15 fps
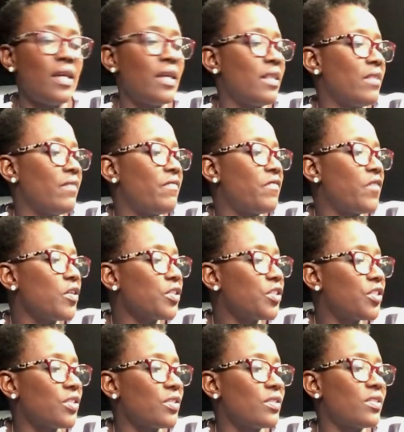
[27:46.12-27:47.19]
The
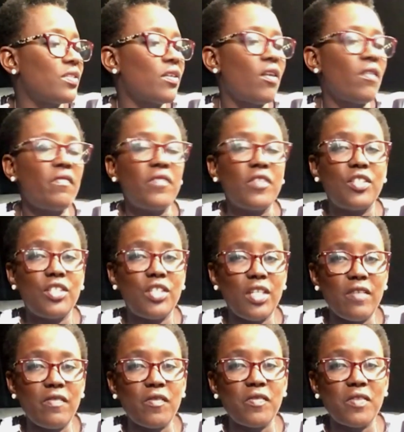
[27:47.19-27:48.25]
functions of the
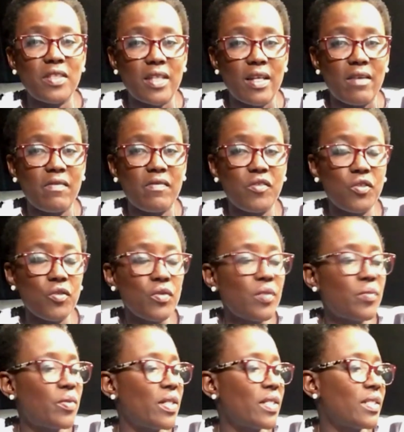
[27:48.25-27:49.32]
Chief of Staff to the
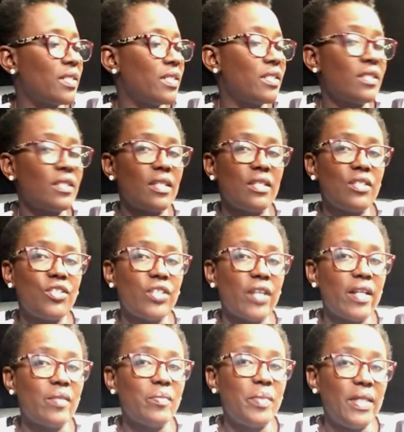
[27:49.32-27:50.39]
President
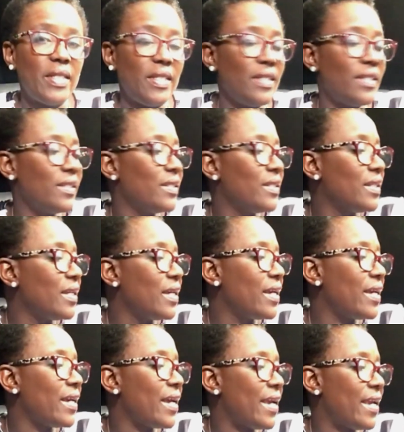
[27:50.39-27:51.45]
shall be:
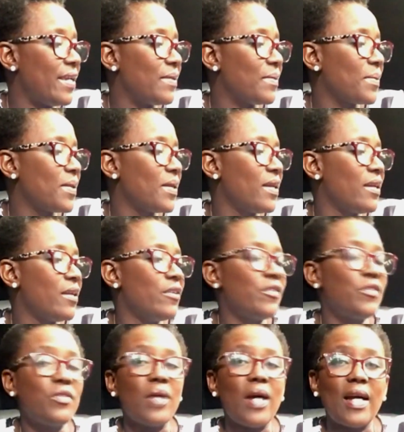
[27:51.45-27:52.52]
A.
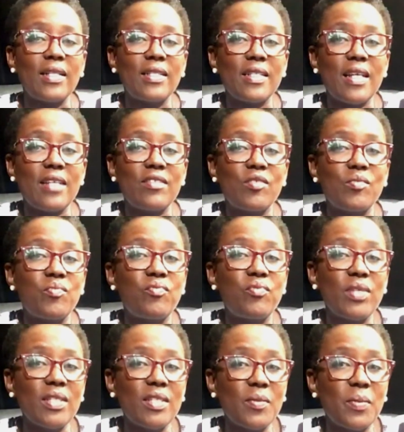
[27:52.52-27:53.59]
To act as the
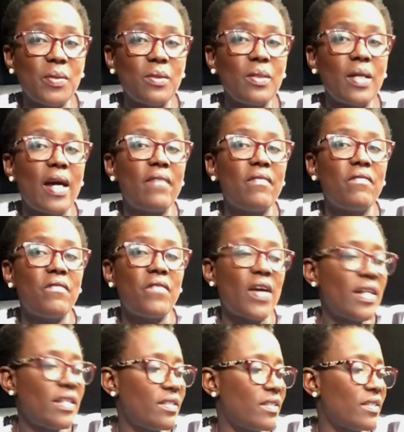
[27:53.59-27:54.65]
principal
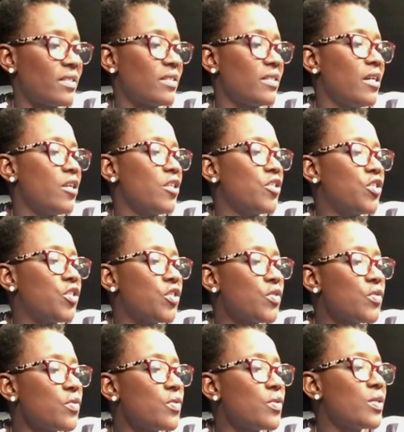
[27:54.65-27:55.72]
advisor
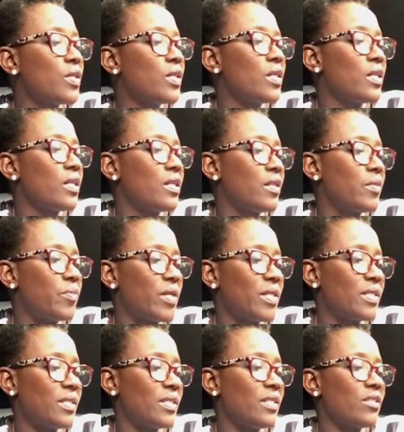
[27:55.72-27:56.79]
to the
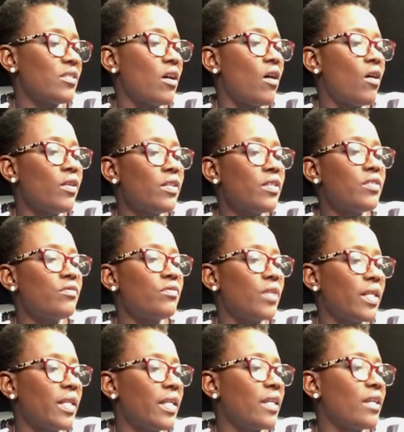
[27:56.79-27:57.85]
President on the
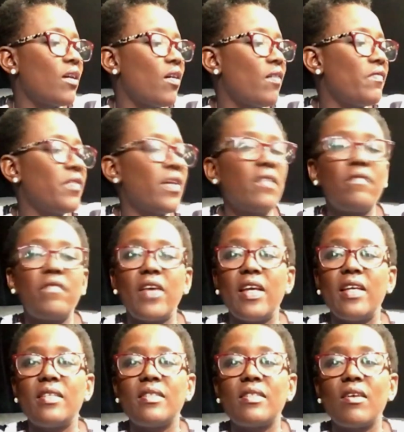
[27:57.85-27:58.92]
running of the
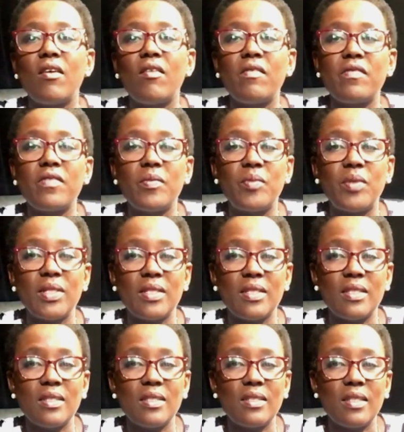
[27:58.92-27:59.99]
affairs of the
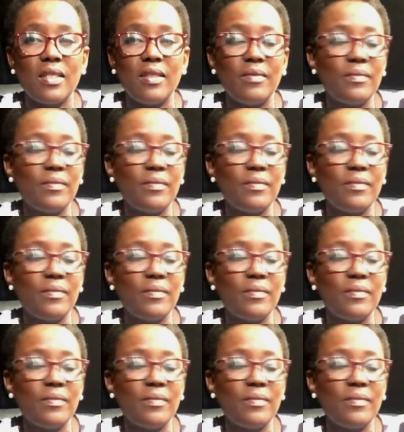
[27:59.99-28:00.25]
Presidency.